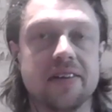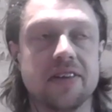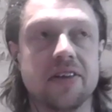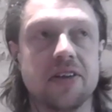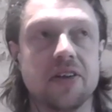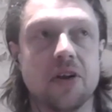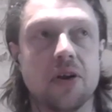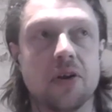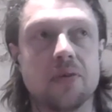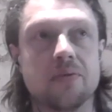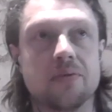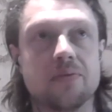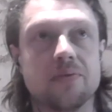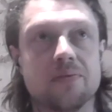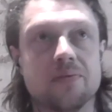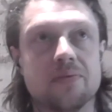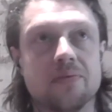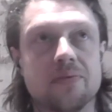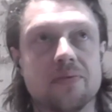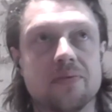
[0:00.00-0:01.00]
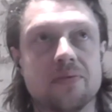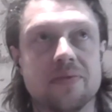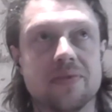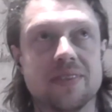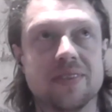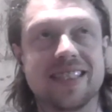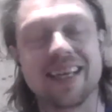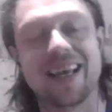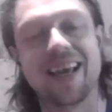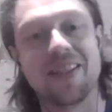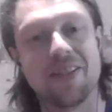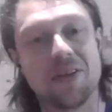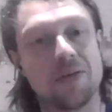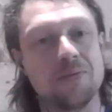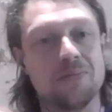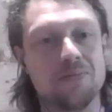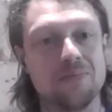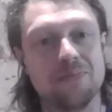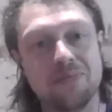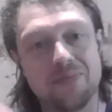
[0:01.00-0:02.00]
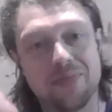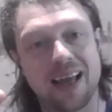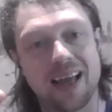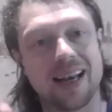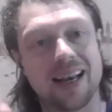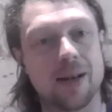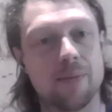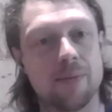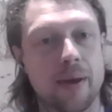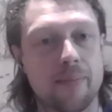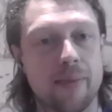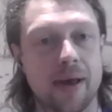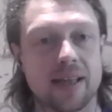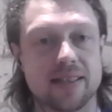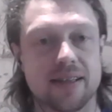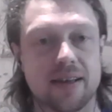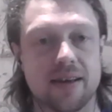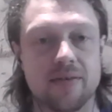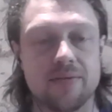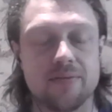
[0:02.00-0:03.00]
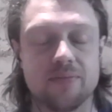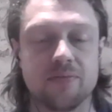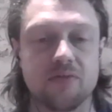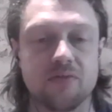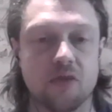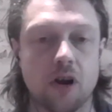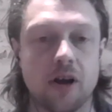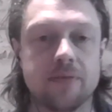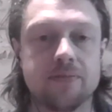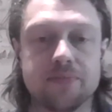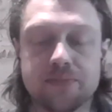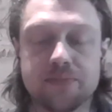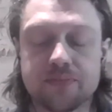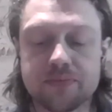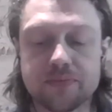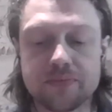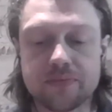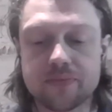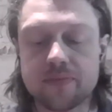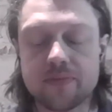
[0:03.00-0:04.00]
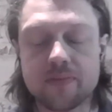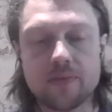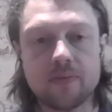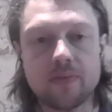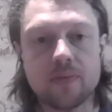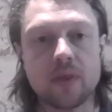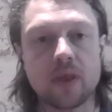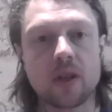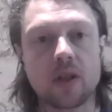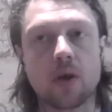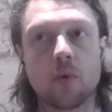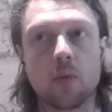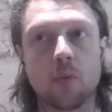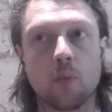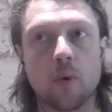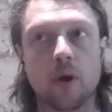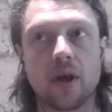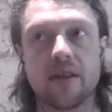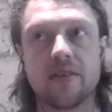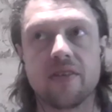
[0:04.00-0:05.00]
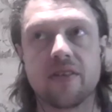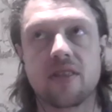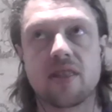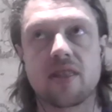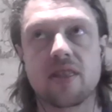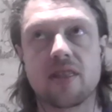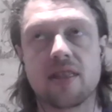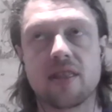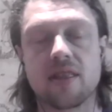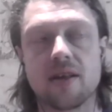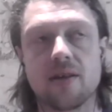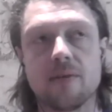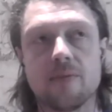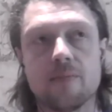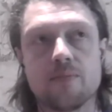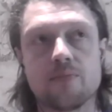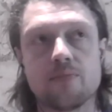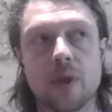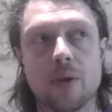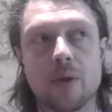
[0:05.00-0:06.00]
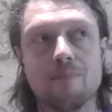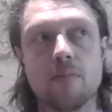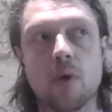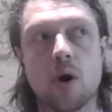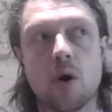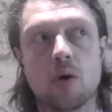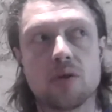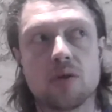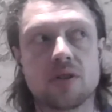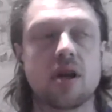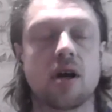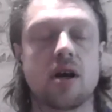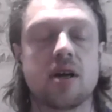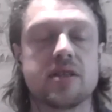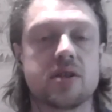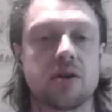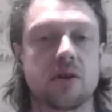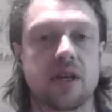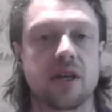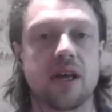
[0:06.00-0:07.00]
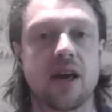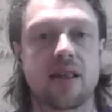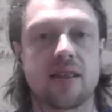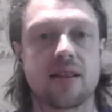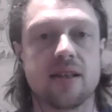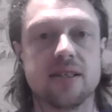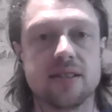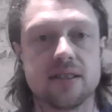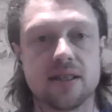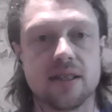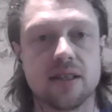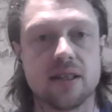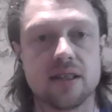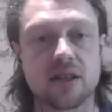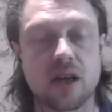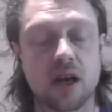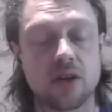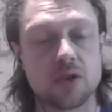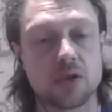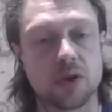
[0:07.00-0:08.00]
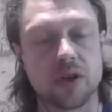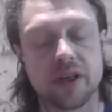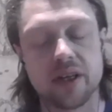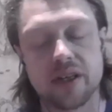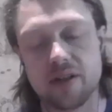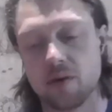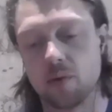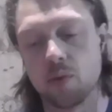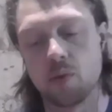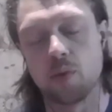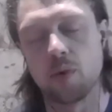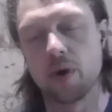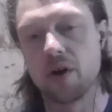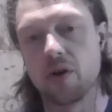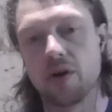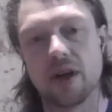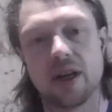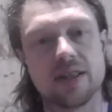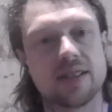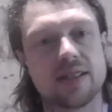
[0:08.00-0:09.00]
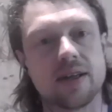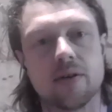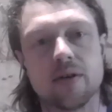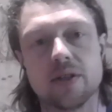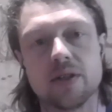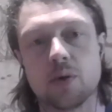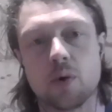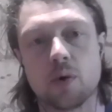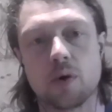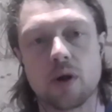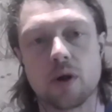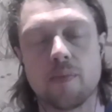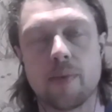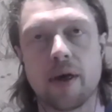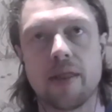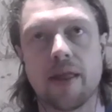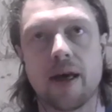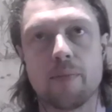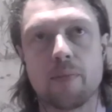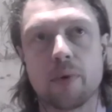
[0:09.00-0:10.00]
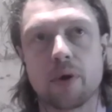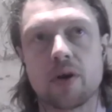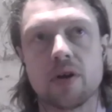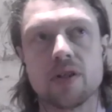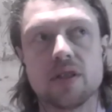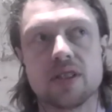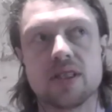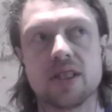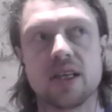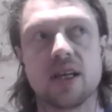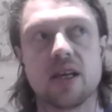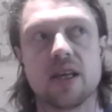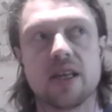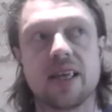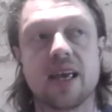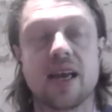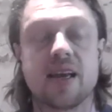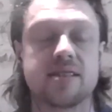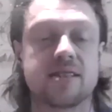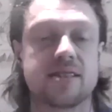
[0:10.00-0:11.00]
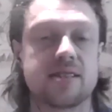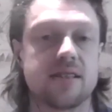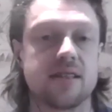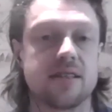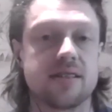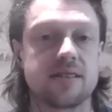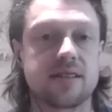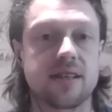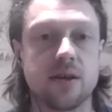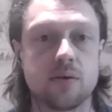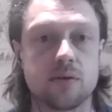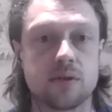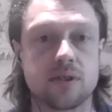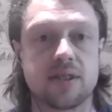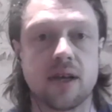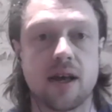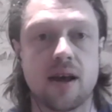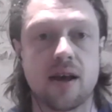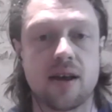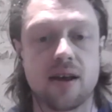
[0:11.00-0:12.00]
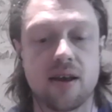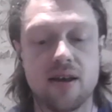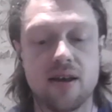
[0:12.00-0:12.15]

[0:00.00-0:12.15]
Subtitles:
to get them that little bit better, right? With most ice hockey athletes in this country, we're not necessarily talking about that because yes, the skill set